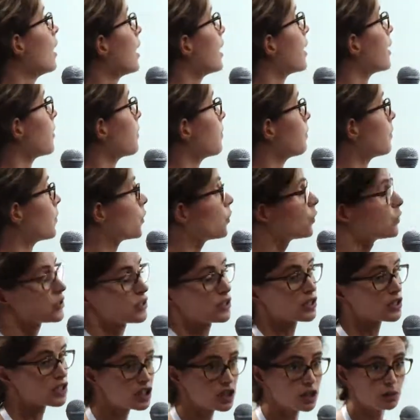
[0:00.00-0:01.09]
Who's
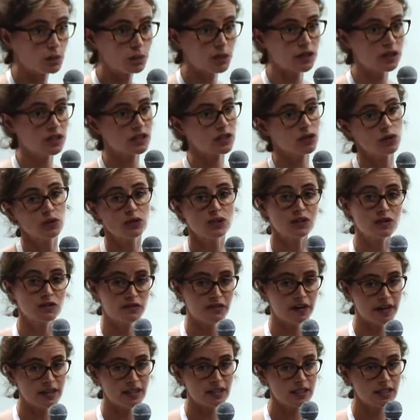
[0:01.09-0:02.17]
the cheapest? Who's the
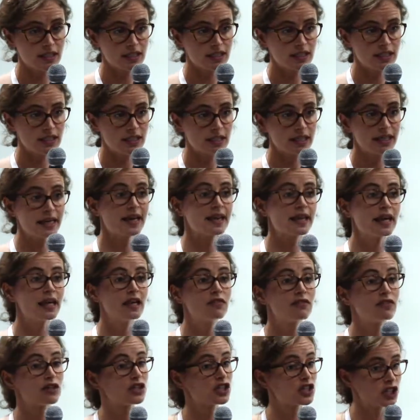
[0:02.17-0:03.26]
fastest? Can they
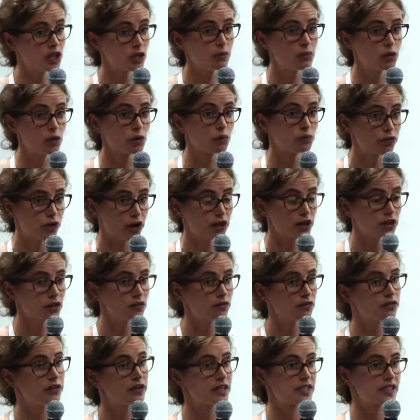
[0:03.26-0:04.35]
even ship your product,
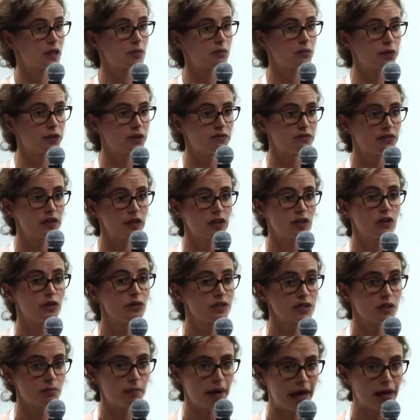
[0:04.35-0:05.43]
for example, if it
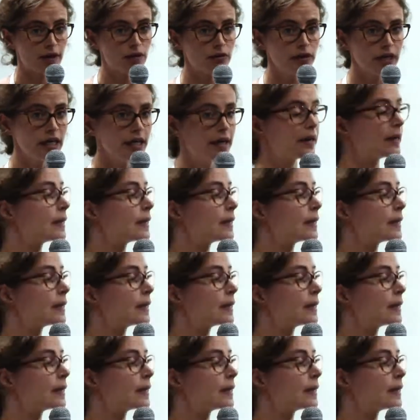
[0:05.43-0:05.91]
includes a battery?